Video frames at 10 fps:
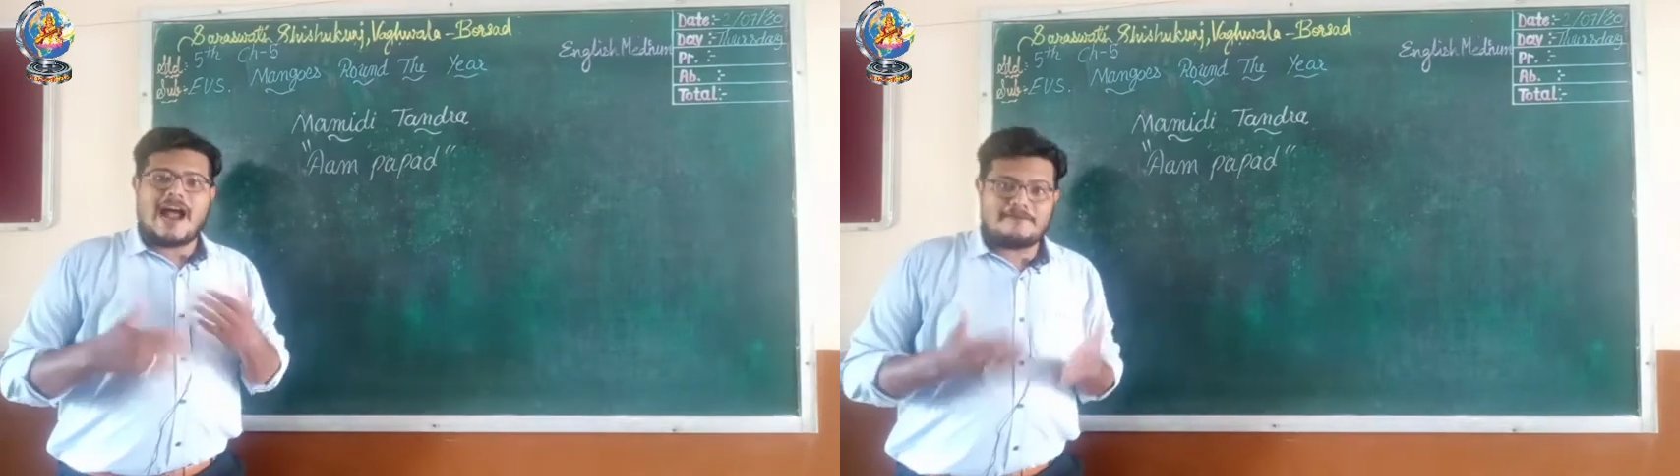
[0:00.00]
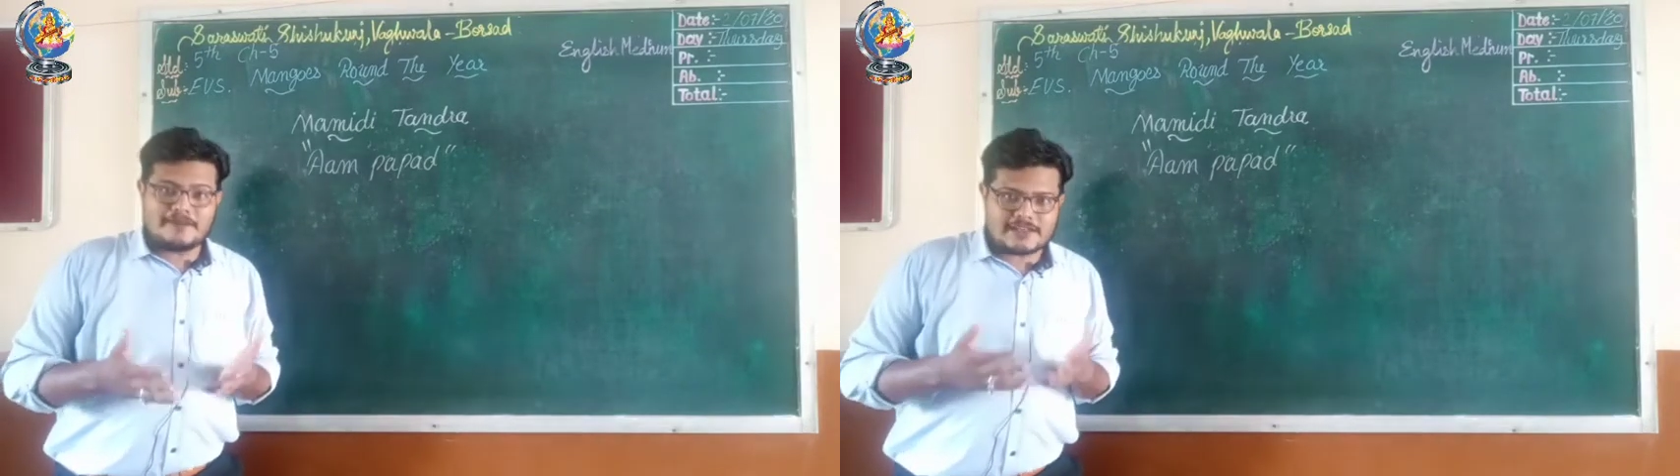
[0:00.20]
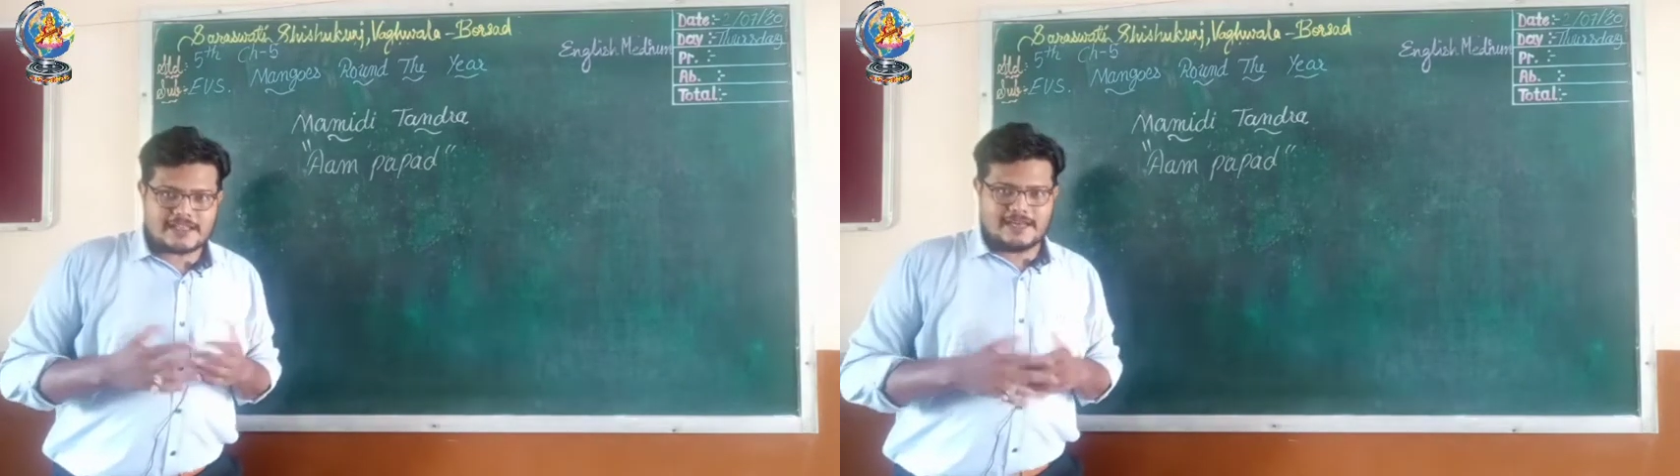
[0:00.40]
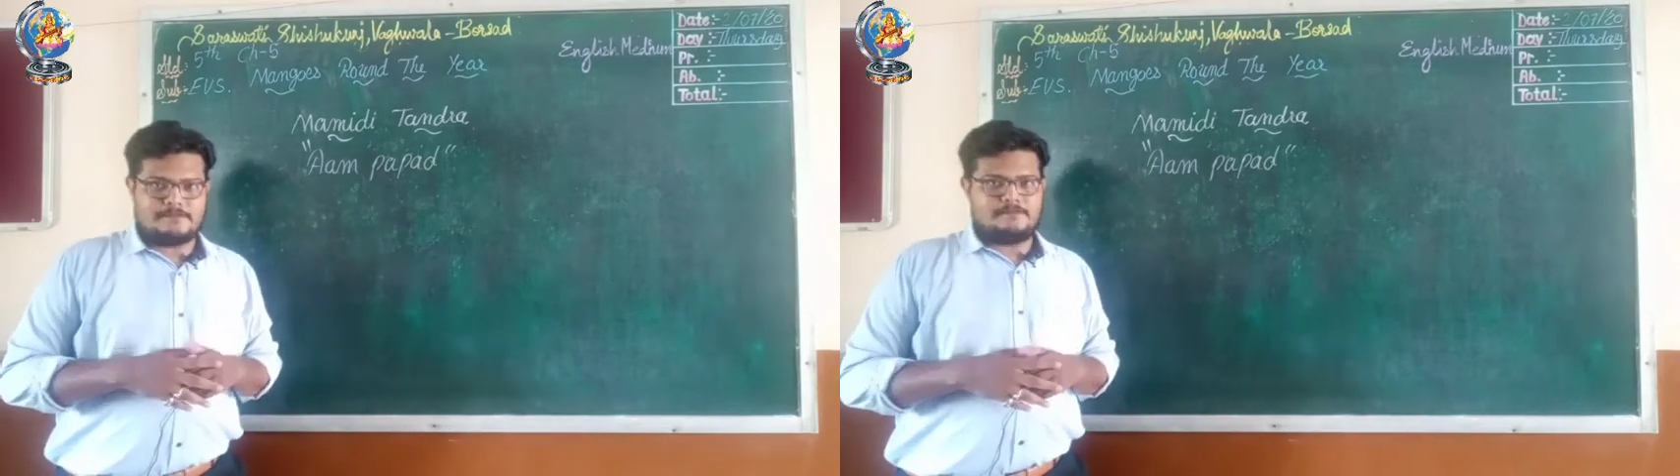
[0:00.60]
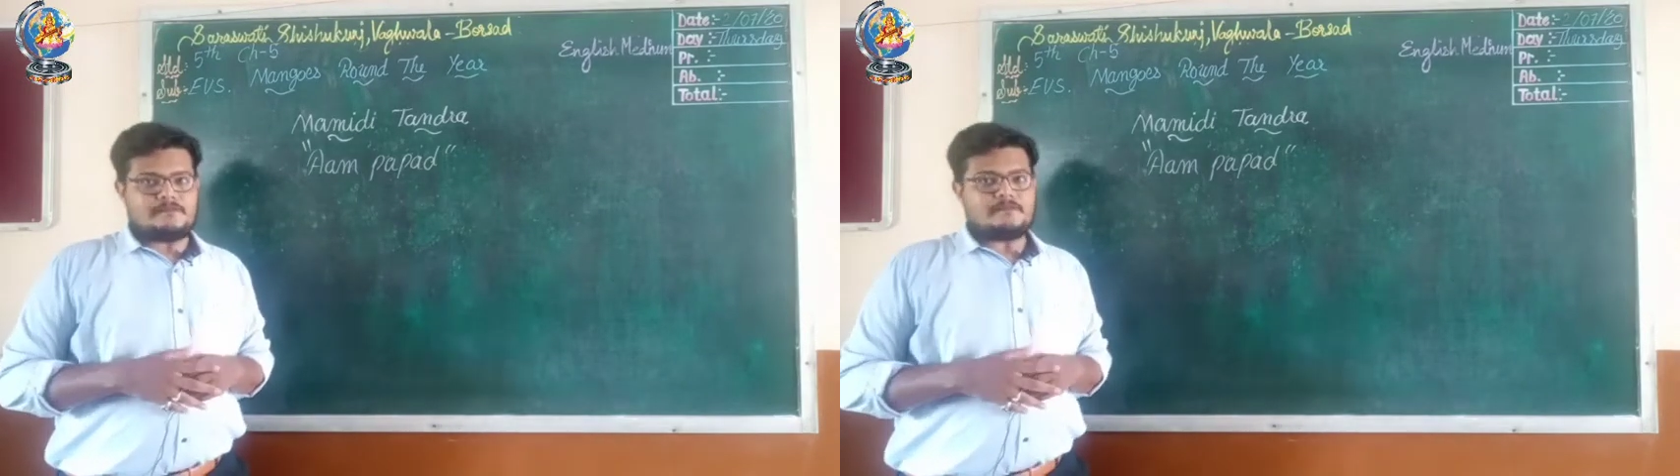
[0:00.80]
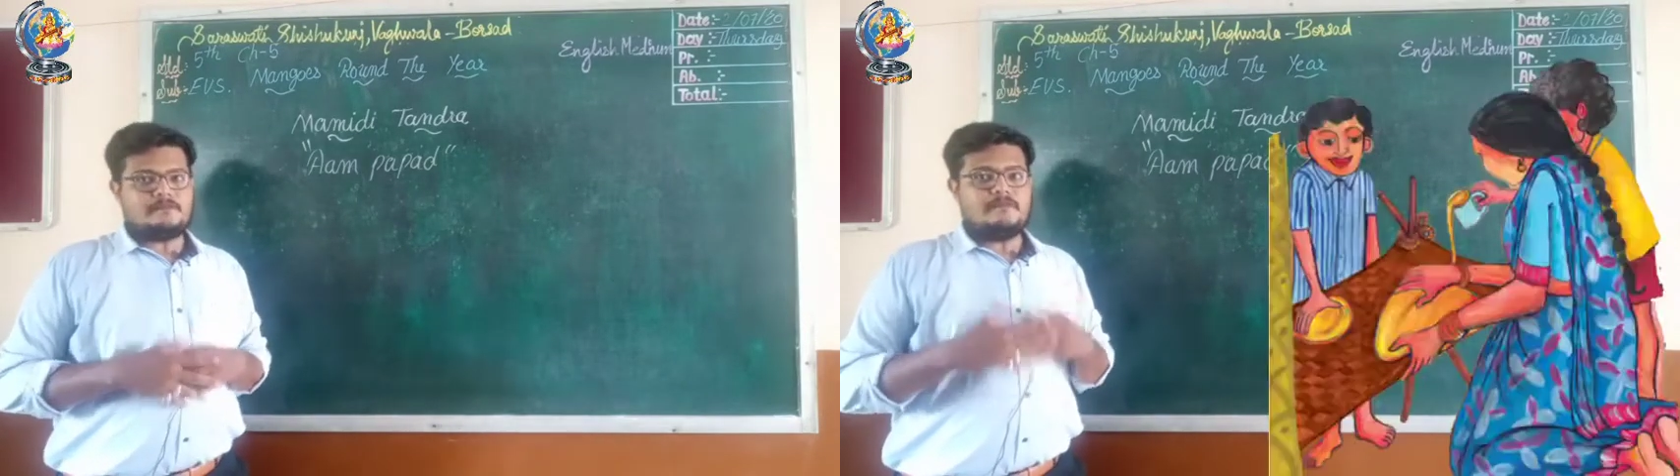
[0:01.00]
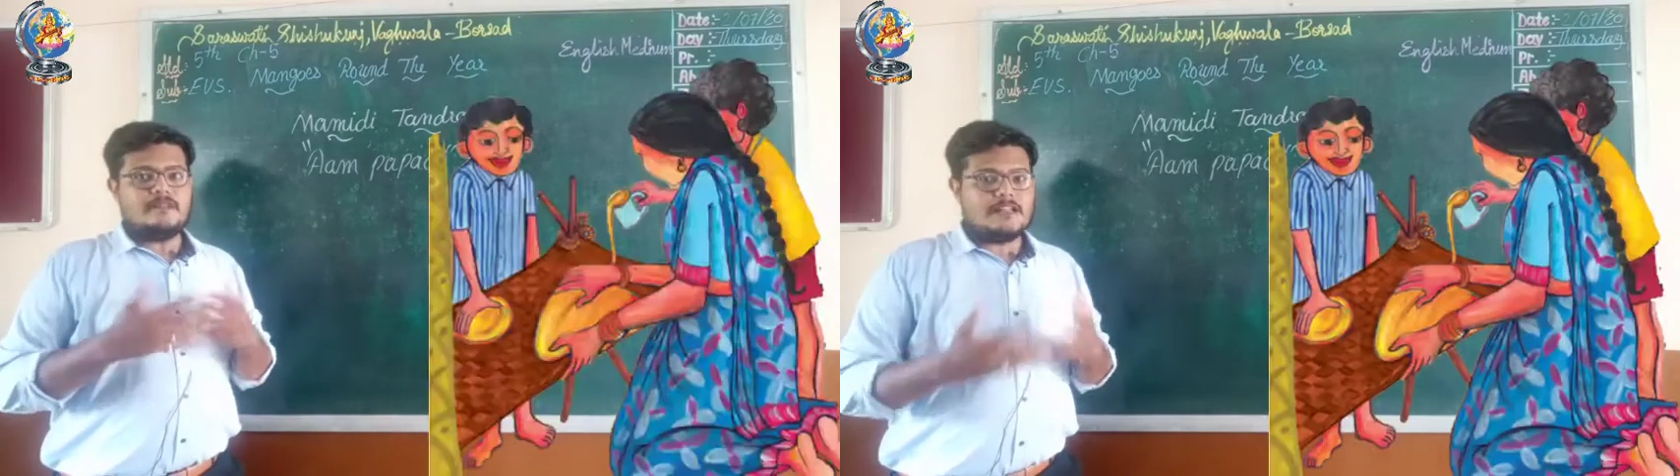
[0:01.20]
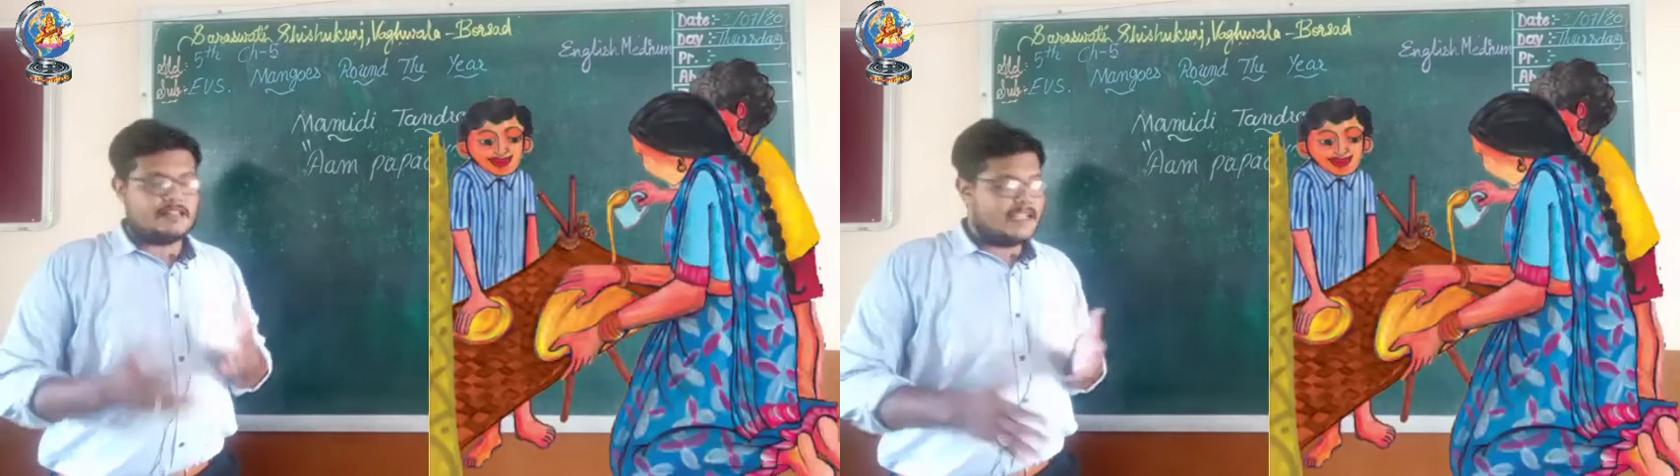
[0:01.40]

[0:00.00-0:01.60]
After that